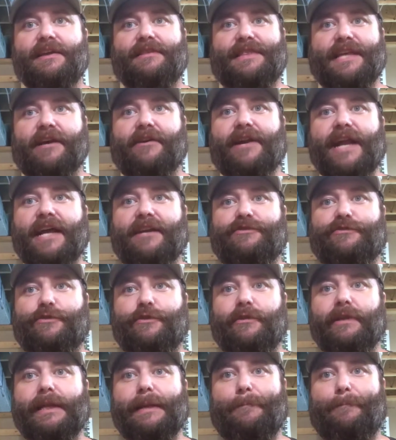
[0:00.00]
they're not
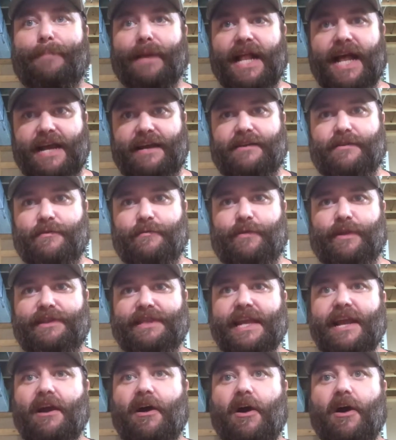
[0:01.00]
truly black.
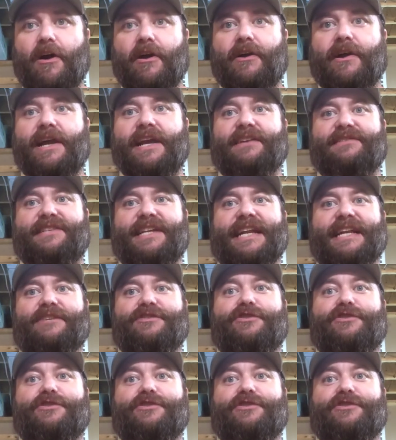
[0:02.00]
What they are is an